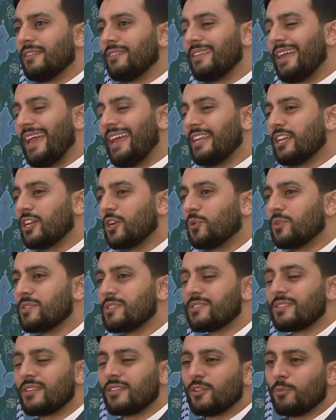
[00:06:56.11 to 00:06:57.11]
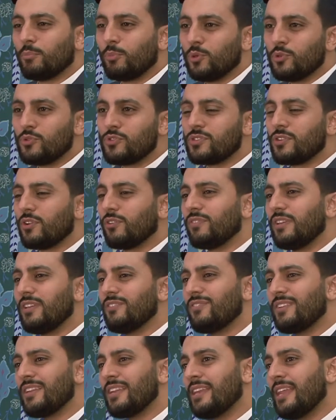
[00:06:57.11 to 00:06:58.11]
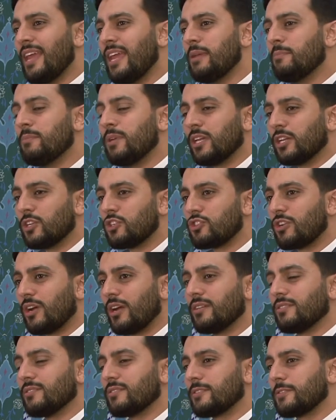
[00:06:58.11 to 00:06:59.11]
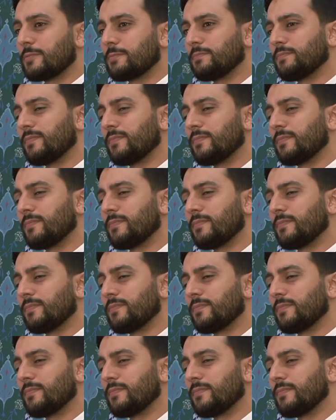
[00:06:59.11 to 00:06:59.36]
the eloquence and the beauty of even naming a child,